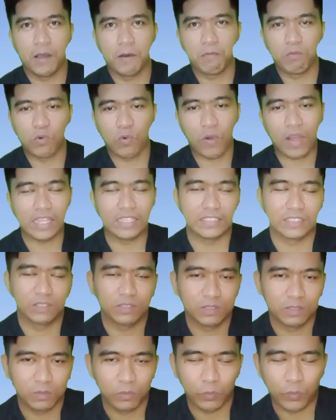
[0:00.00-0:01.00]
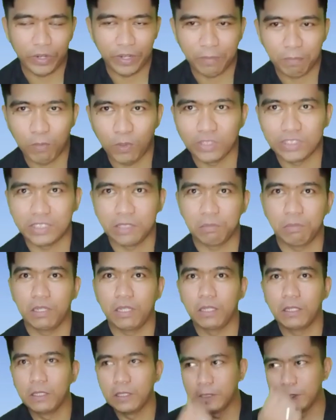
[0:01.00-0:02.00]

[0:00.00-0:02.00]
rice where possible.